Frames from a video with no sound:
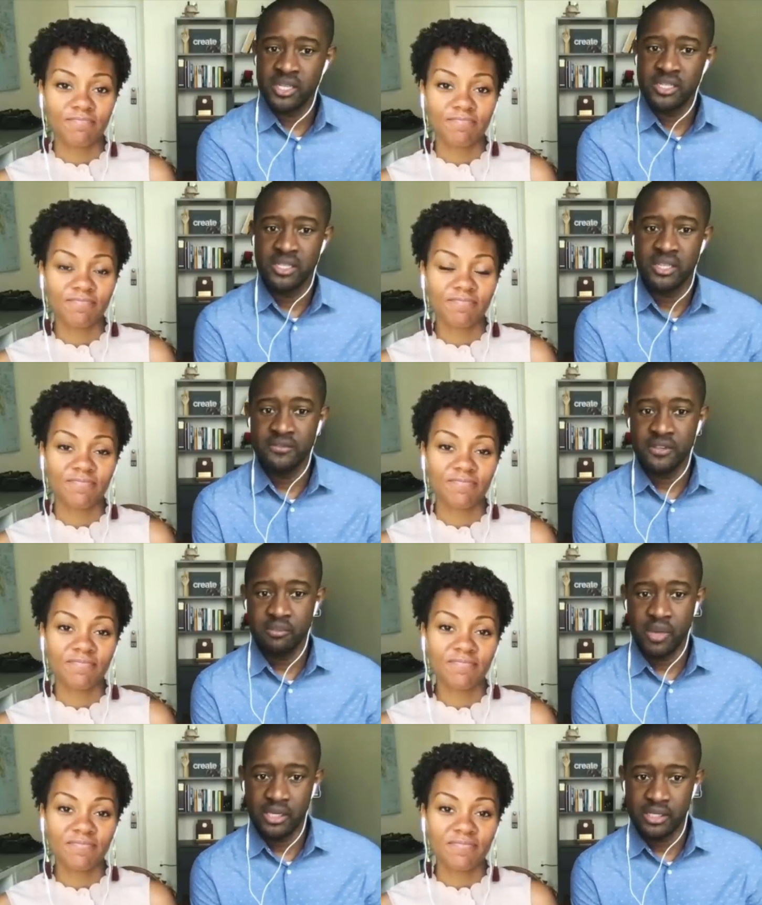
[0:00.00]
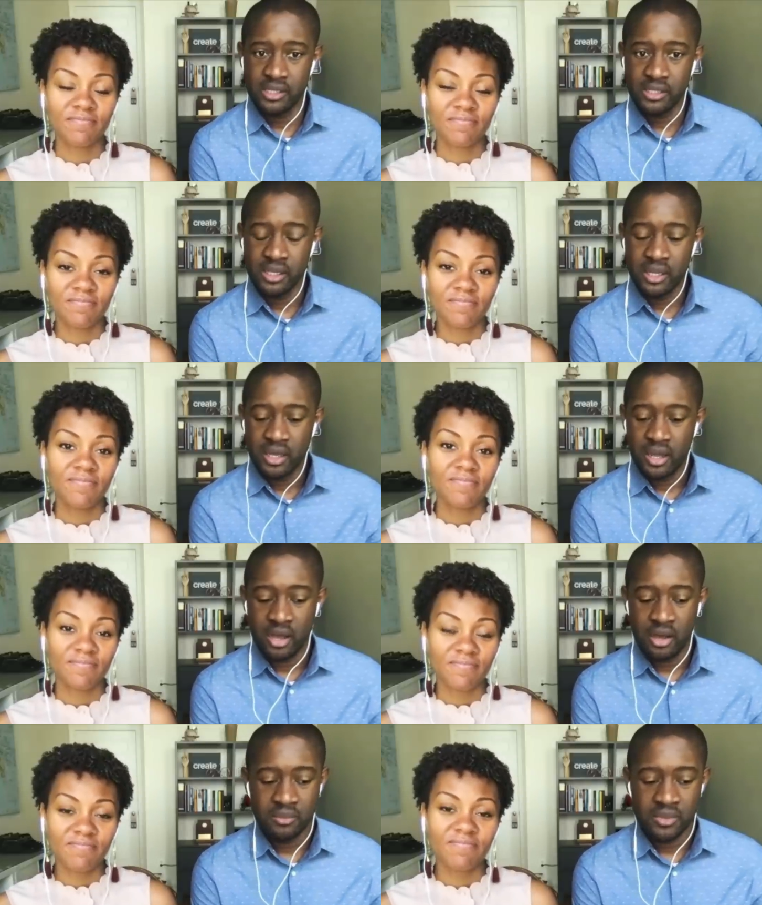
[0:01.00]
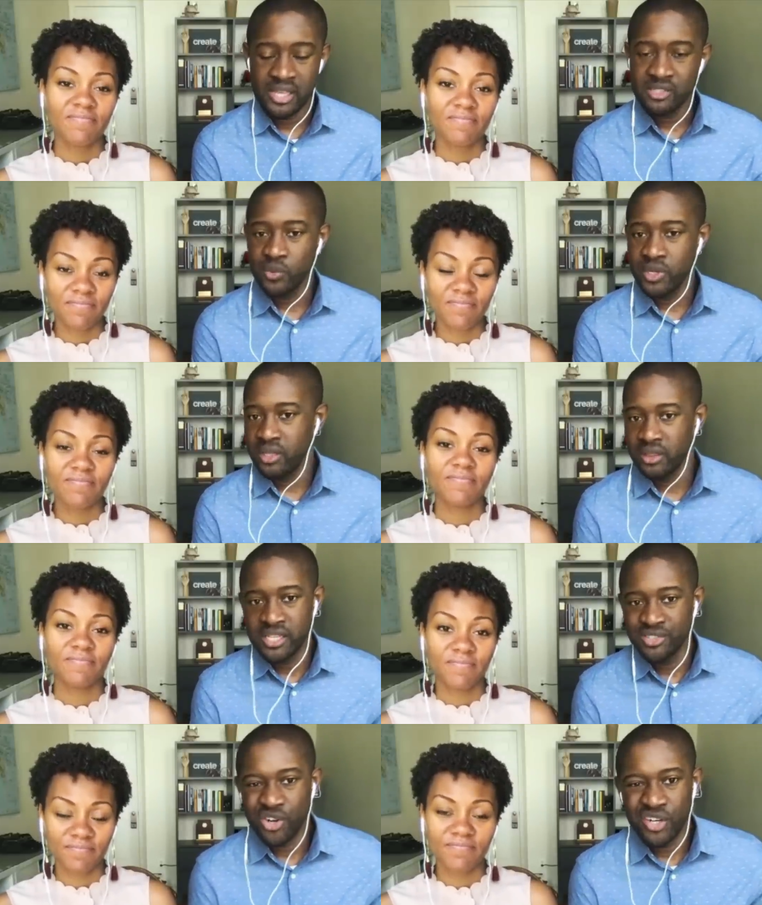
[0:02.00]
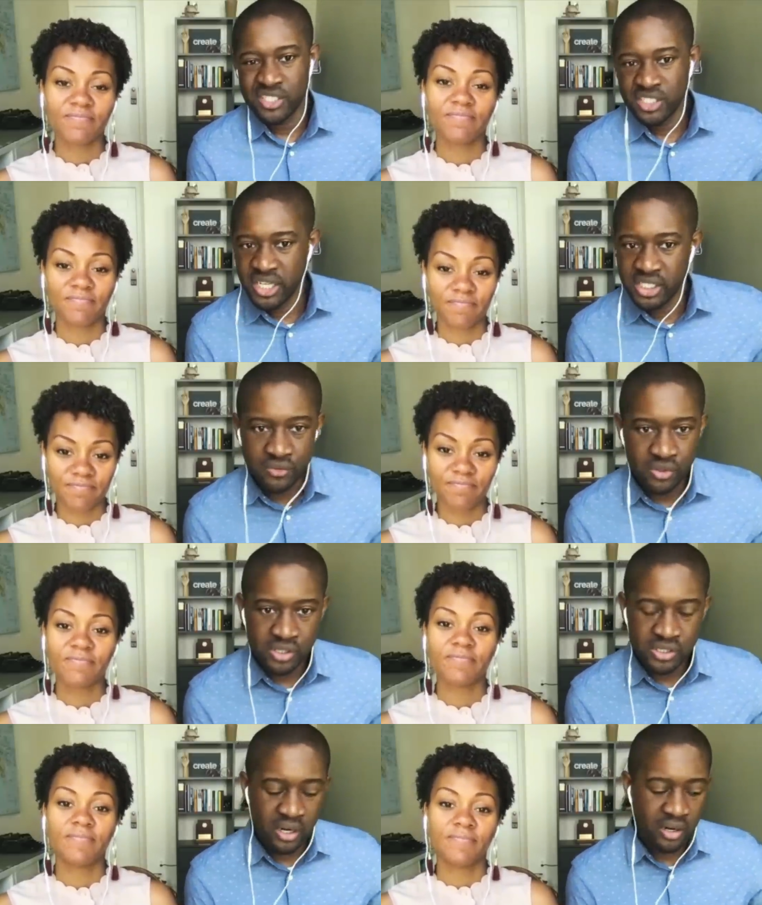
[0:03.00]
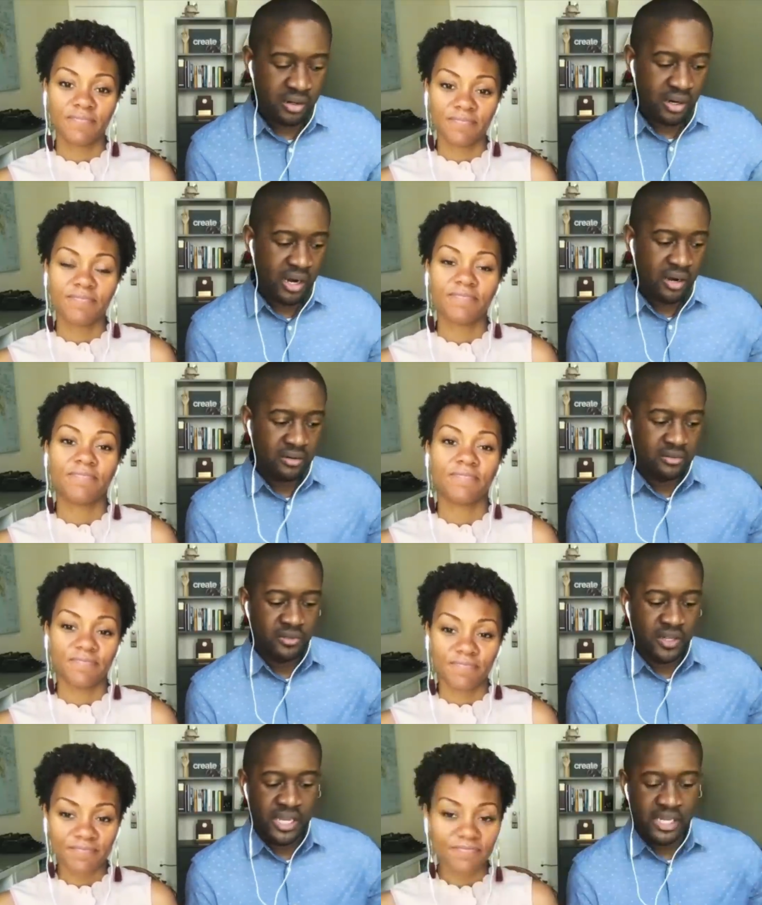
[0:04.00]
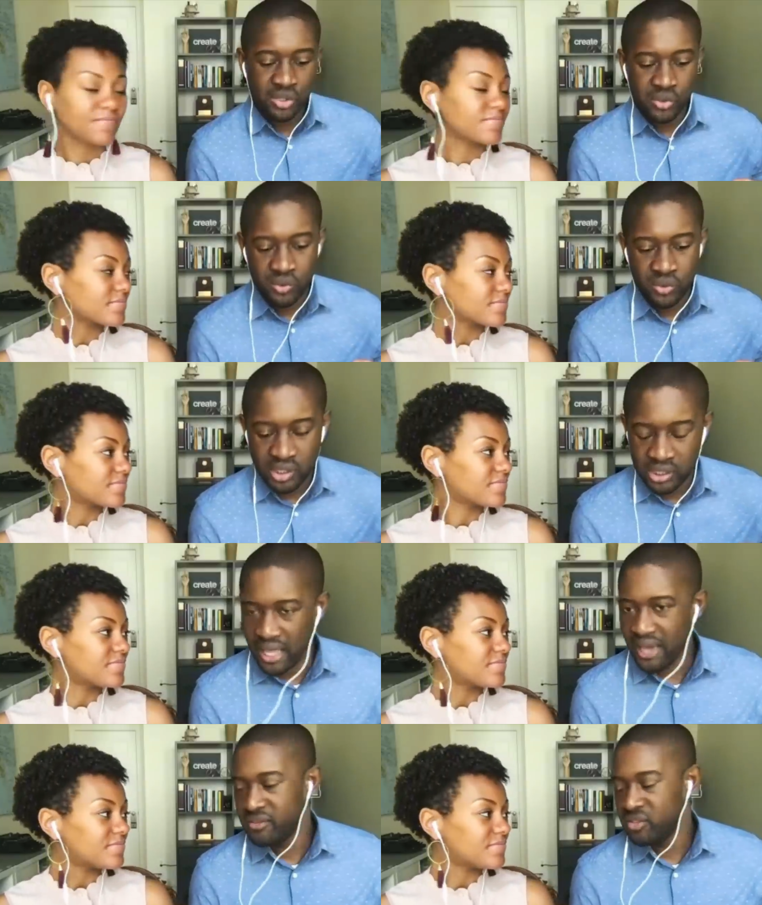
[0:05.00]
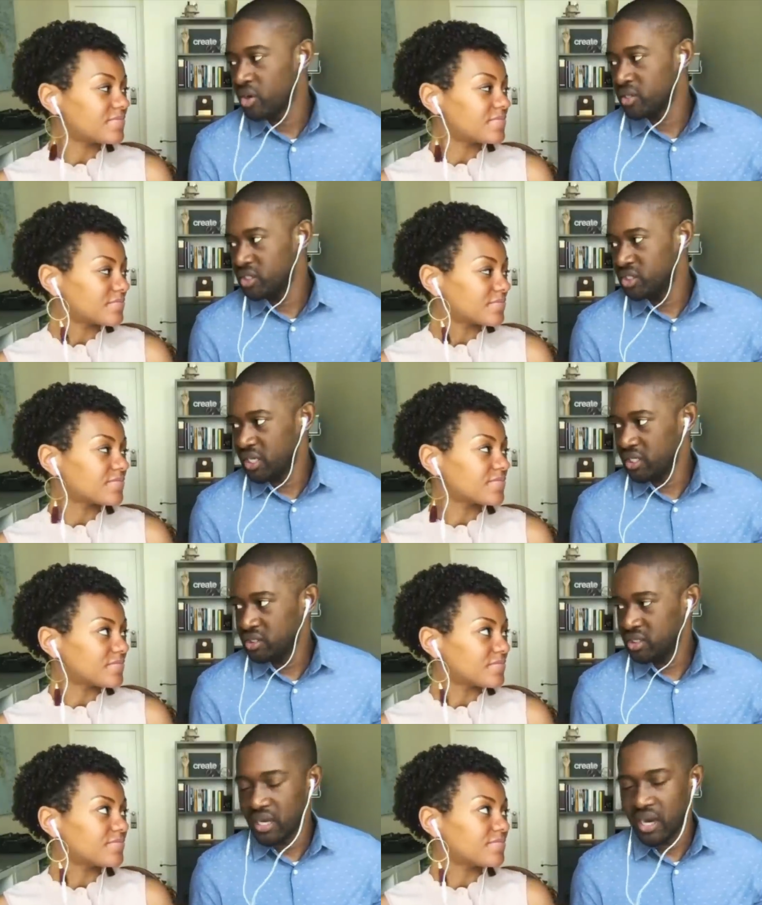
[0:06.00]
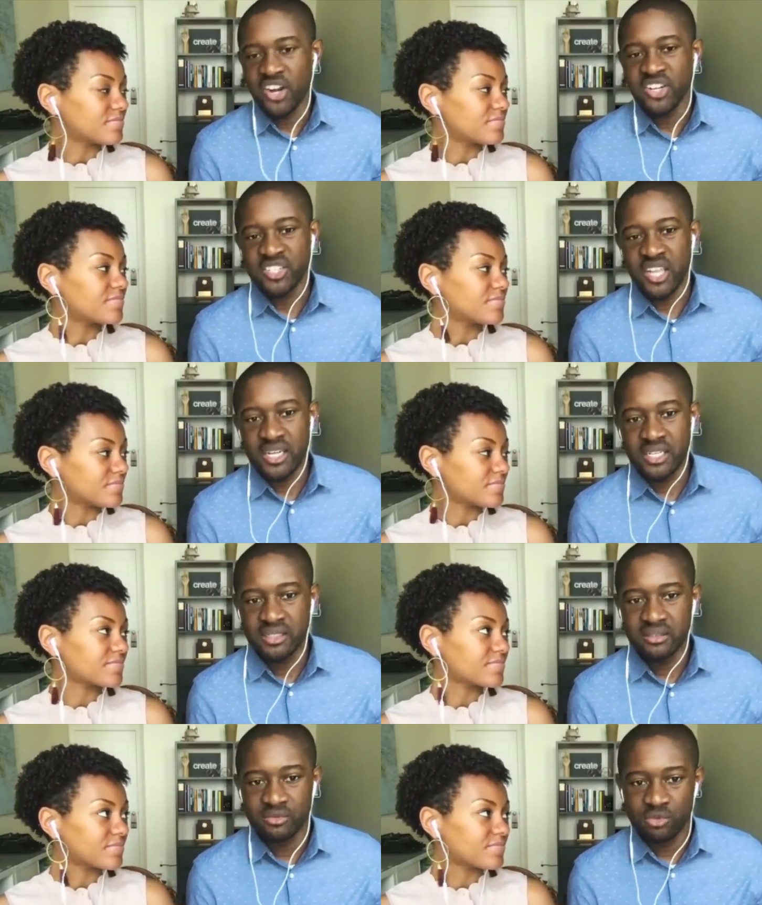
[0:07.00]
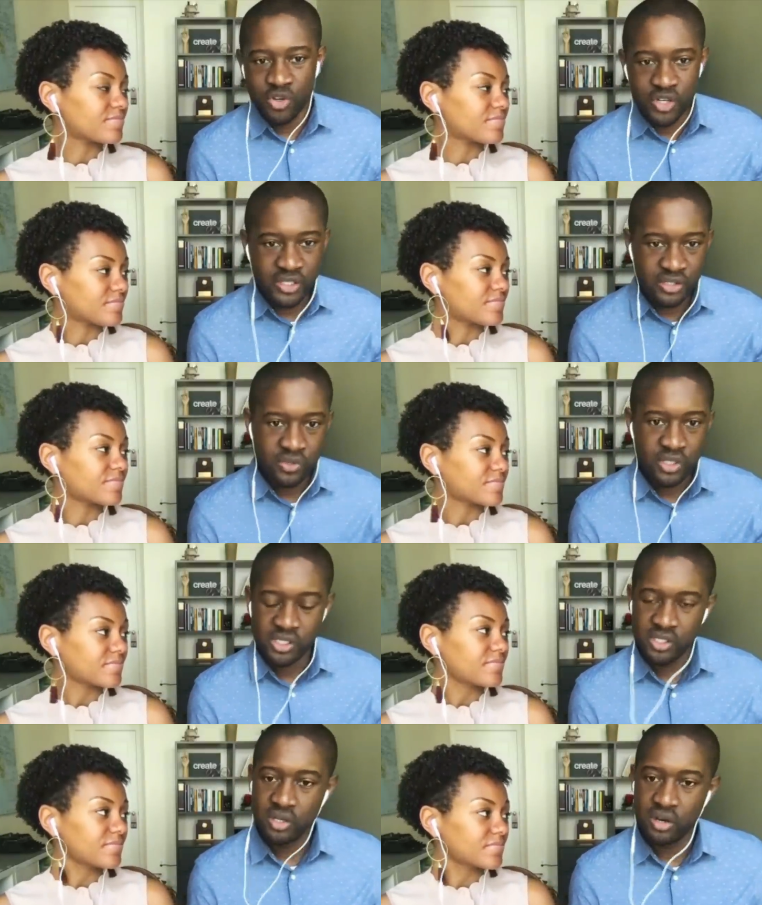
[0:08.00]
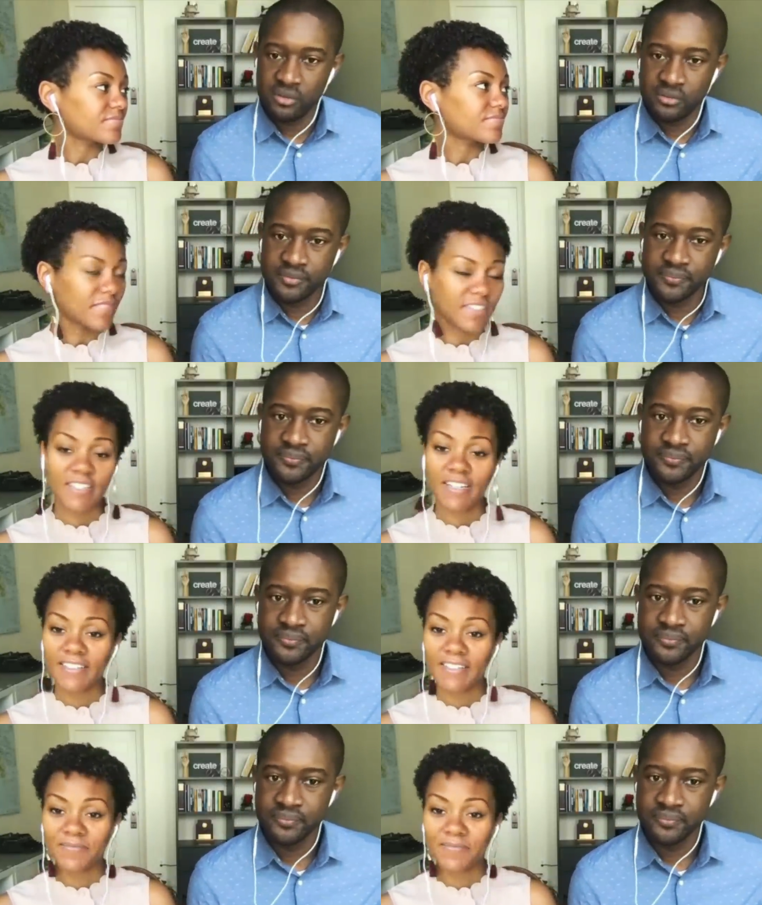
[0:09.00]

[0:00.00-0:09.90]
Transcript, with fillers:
Speaker 1: to infinite banking, um, that's when things started to change for us. Our, our financial life started to change and our understanding really, really took off. Exactly.